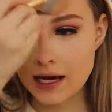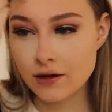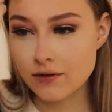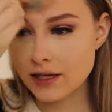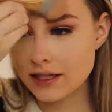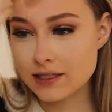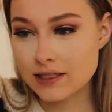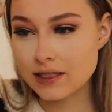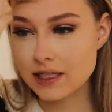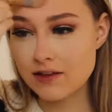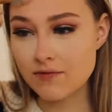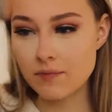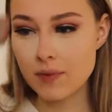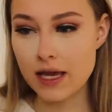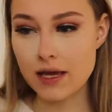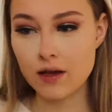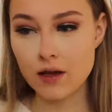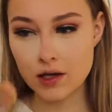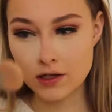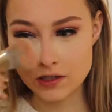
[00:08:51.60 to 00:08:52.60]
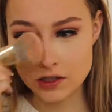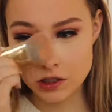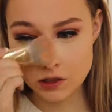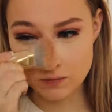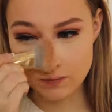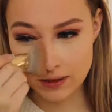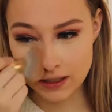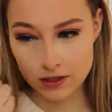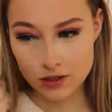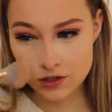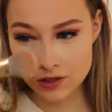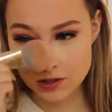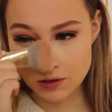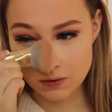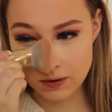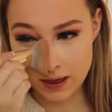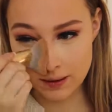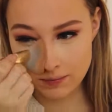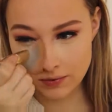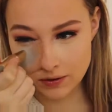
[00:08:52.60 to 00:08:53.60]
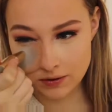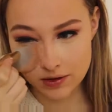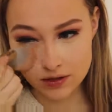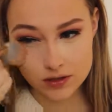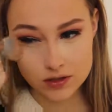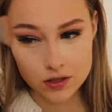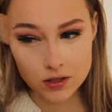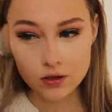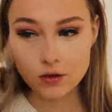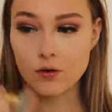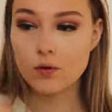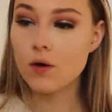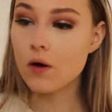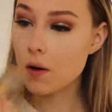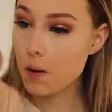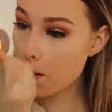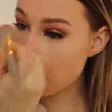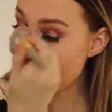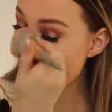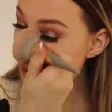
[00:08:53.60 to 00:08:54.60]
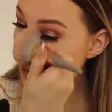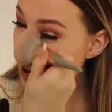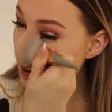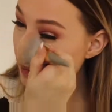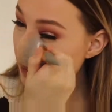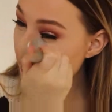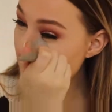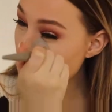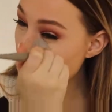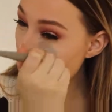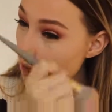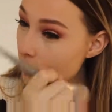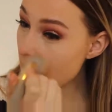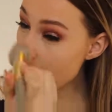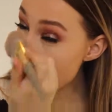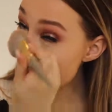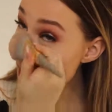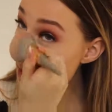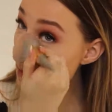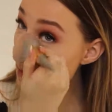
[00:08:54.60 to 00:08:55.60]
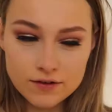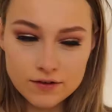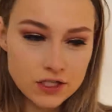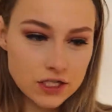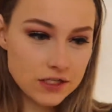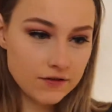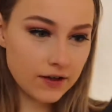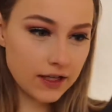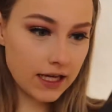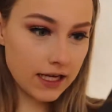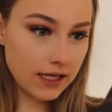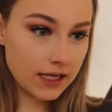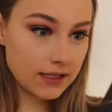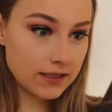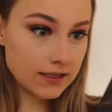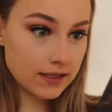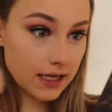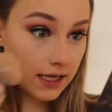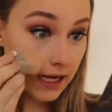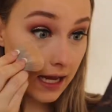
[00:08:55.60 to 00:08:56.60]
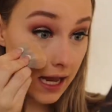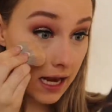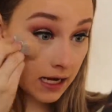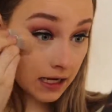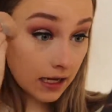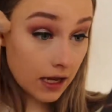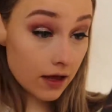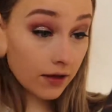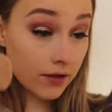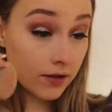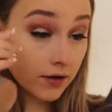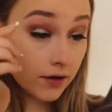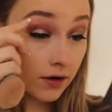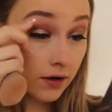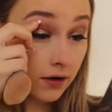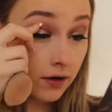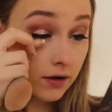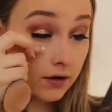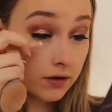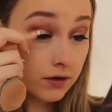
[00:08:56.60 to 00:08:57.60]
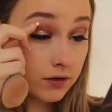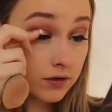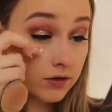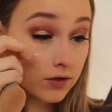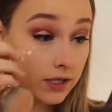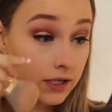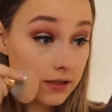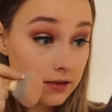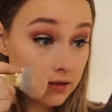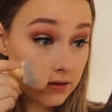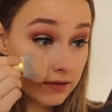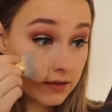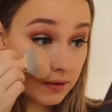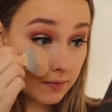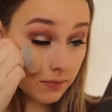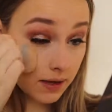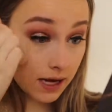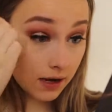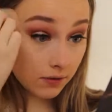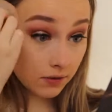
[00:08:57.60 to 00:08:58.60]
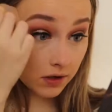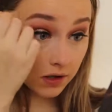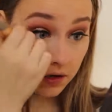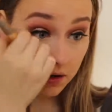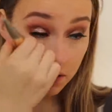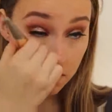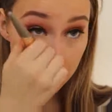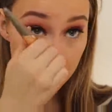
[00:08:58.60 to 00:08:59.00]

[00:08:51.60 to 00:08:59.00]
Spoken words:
I don't like to leave bake on too much, so I'm going to wipe that away. I just feel like it's like any other translucent powder.